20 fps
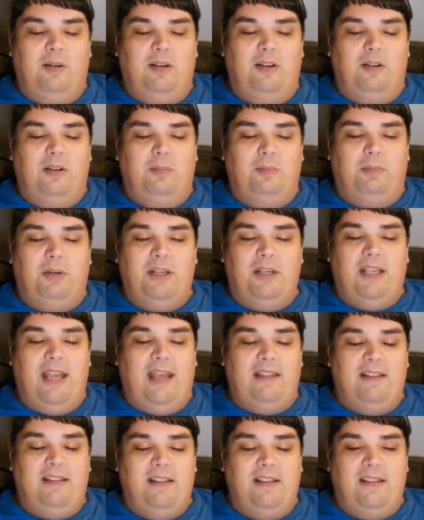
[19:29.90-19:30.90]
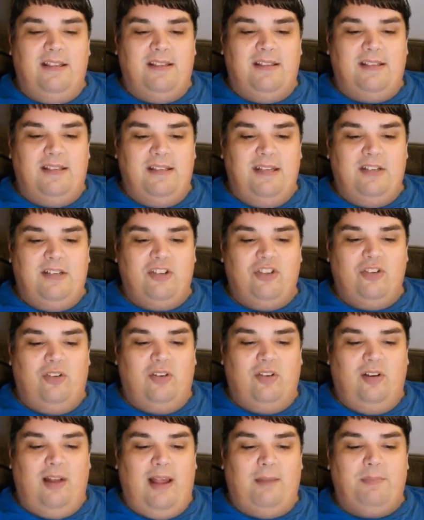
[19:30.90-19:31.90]
but yeah, th- this
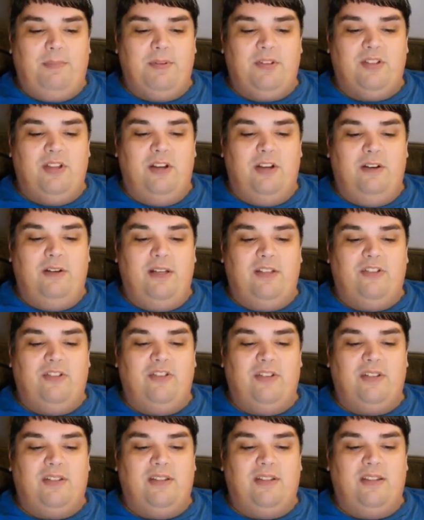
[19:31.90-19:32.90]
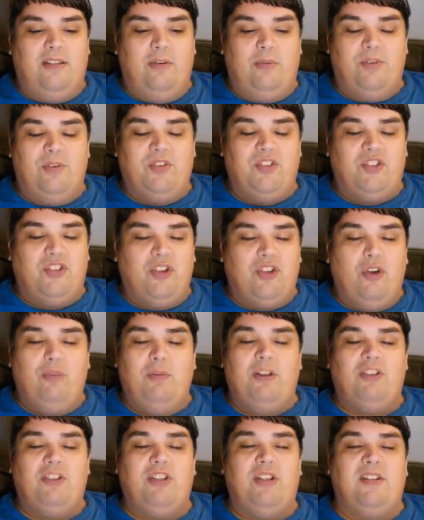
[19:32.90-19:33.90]
initial episode, it's just there was so
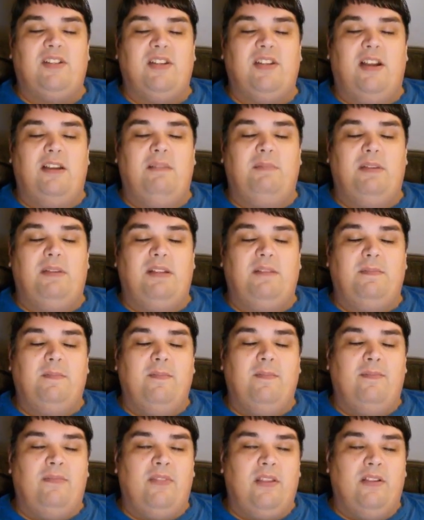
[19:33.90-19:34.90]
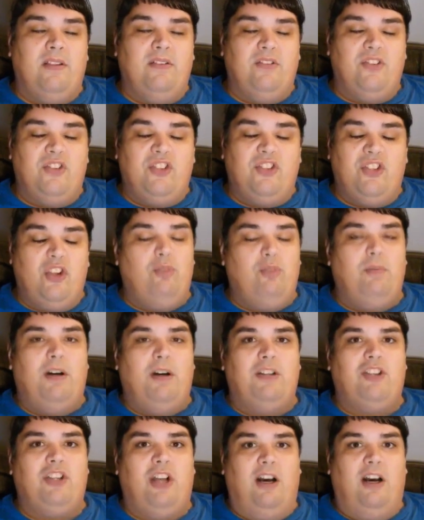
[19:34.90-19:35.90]
much excitement, so
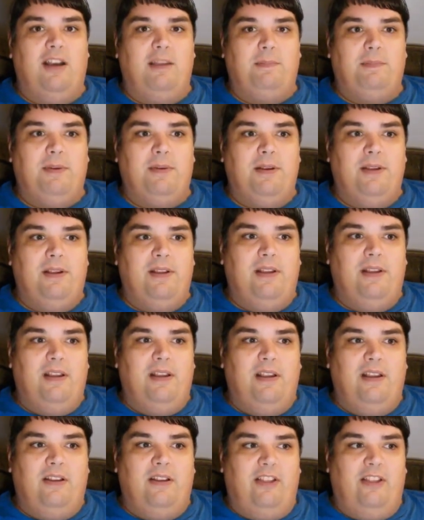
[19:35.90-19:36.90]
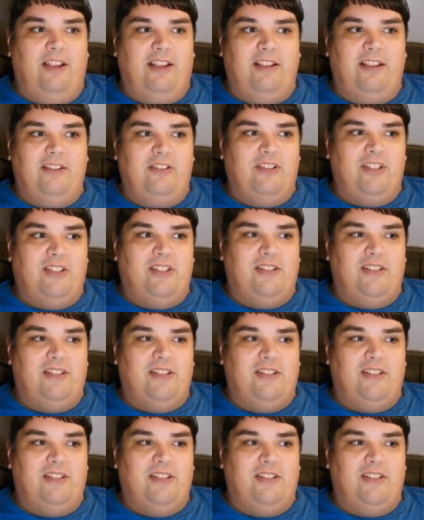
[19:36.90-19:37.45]
much hype. Like, just,